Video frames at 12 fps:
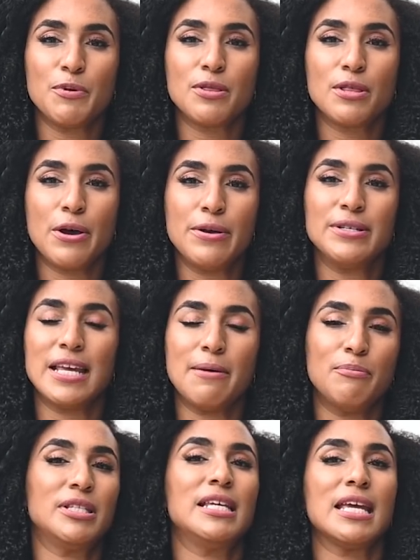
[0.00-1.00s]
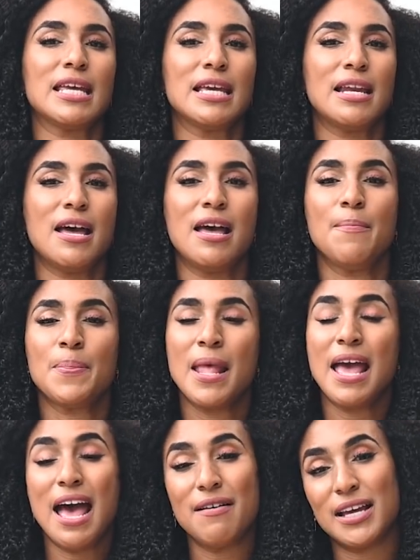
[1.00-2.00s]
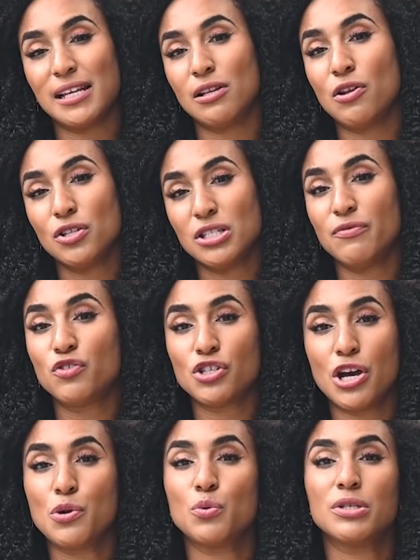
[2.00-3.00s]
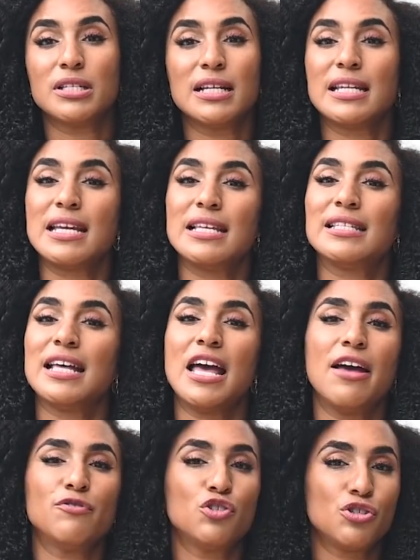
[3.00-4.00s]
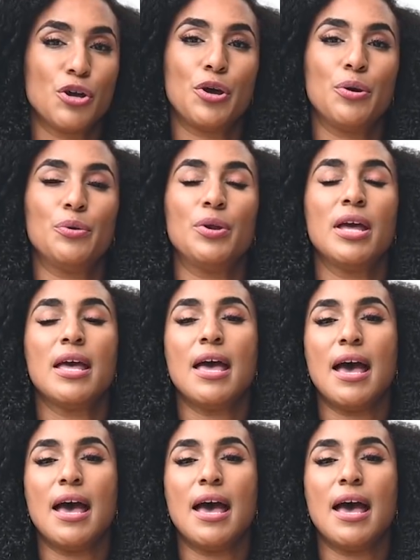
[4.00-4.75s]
but those in particular have had lots of journal studies that have shown